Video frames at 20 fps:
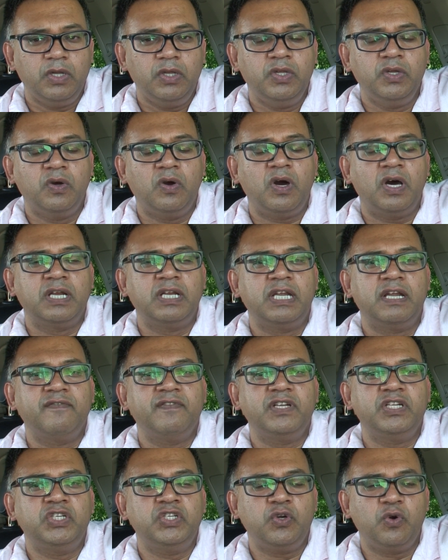Your
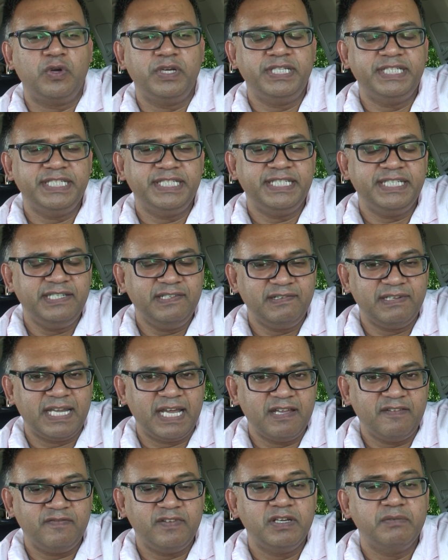unloving choices in your
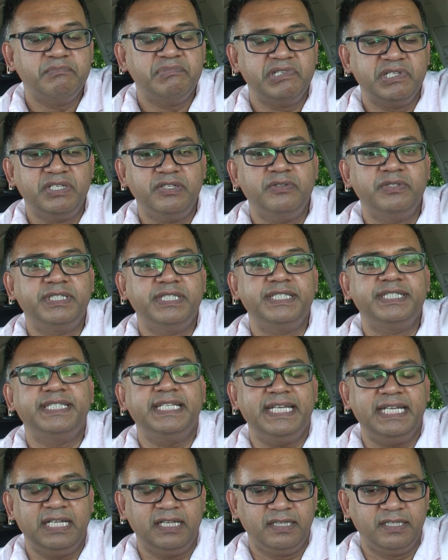life
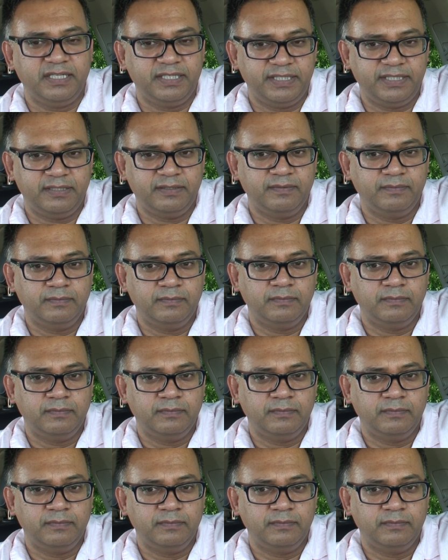produces illness.